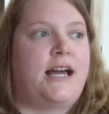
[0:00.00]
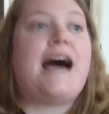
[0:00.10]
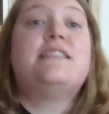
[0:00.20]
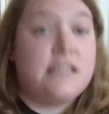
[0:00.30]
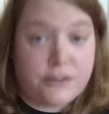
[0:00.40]

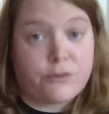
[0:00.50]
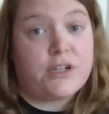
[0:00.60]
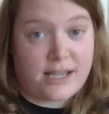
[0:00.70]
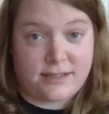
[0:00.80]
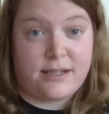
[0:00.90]
has a
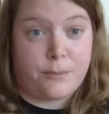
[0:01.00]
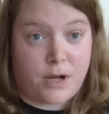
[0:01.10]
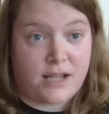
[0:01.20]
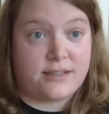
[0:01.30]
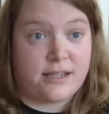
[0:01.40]
different
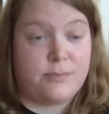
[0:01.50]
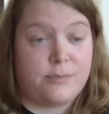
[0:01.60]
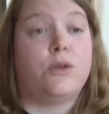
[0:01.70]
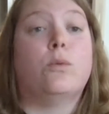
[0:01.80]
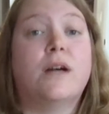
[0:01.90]
testing process,
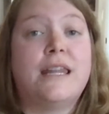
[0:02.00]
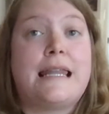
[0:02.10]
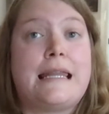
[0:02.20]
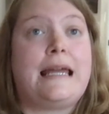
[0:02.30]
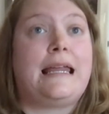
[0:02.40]
but the
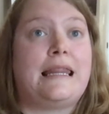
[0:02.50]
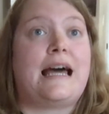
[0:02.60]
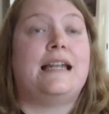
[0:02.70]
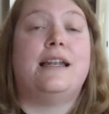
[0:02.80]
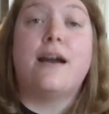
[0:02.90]
one thing
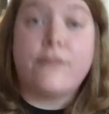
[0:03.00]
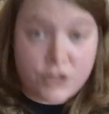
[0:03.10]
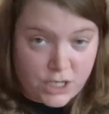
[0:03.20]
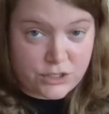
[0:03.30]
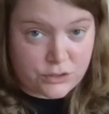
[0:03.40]
that
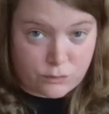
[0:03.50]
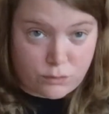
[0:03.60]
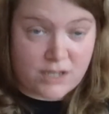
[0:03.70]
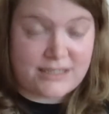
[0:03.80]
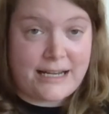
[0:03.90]
never changes
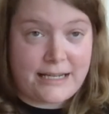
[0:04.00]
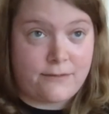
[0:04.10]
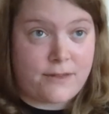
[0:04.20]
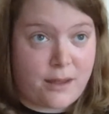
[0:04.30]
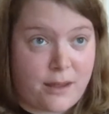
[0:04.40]
across
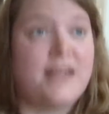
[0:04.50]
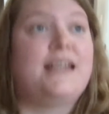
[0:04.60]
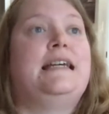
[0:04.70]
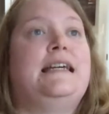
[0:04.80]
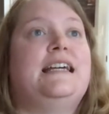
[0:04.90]
any of them
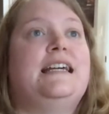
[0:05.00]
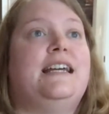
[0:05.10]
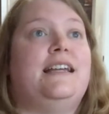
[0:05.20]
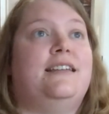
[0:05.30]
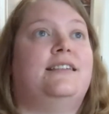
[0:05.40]

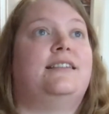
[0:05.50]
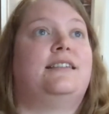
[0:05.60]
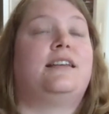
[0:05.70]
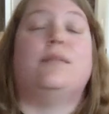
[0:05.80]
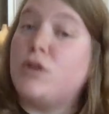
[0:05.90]

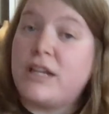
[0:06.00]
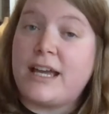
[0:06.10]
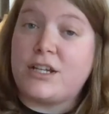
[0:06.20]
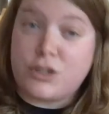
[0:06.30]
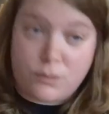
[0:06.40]
is
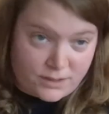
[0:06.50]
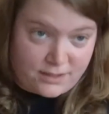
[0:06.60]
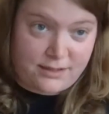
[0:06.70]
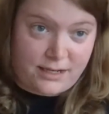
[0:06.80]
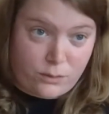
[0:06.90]
communication with
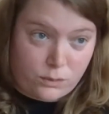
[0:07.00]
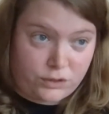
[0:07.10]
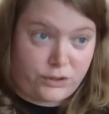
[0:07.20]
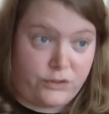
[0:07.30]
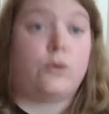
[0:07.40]
the
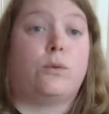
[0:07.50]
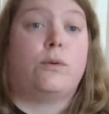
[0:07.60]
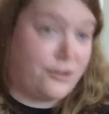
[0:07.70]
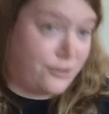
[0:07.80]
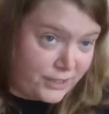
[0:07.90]
stakeholders
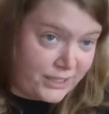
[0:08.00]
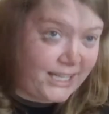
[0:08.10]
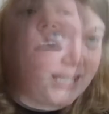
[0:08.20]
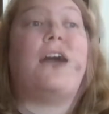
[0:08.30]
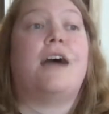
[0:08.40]

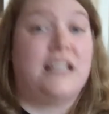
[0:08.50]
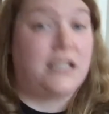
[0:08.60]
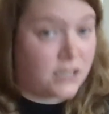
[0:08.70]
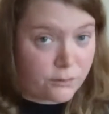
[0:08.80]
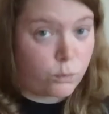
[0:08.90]
regularly. I've
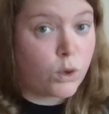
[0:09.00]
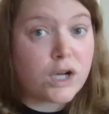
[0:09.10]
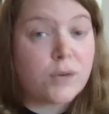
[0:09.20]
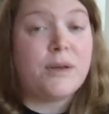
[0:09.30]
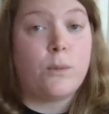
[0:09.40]
seen a lot of
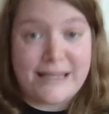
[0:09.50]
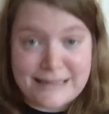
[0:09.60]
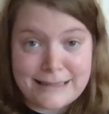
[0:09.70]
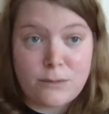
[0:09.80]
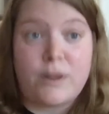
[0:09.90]
work be
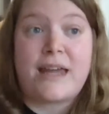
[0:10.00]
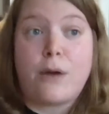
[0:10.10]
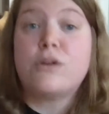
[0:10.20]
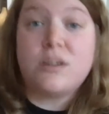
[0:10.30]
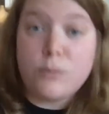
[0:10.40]
wasted
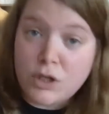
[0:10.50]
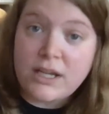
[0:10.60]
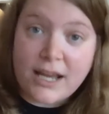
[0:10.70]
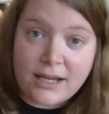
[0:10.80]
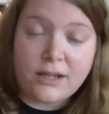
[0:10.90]
without
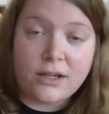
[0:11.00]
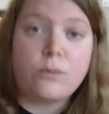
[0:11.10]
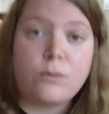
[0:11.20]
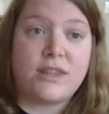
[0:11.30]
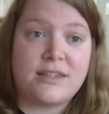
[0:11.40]

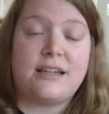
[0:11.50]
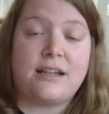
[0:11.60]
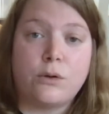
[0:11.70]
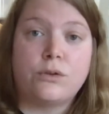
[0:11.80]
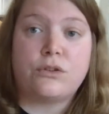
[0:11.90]
communicating with the
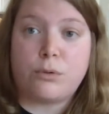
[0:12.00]
stakeholders